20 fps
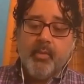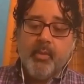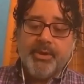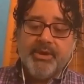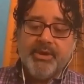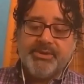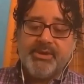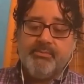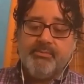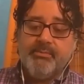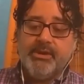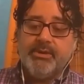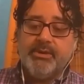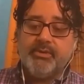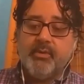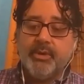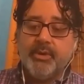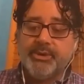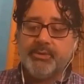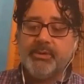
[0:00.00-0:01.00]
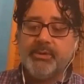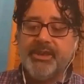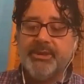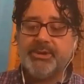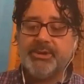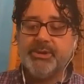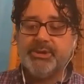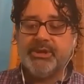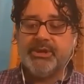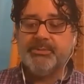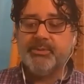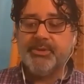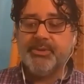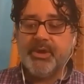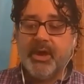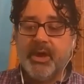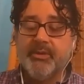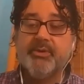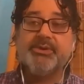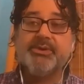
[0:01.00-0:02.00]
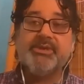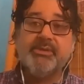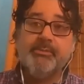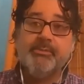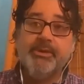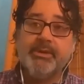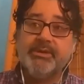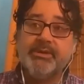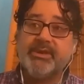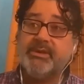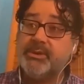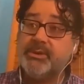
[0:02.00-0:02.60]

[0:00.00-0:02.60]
what does it mean towards relationships with other siblings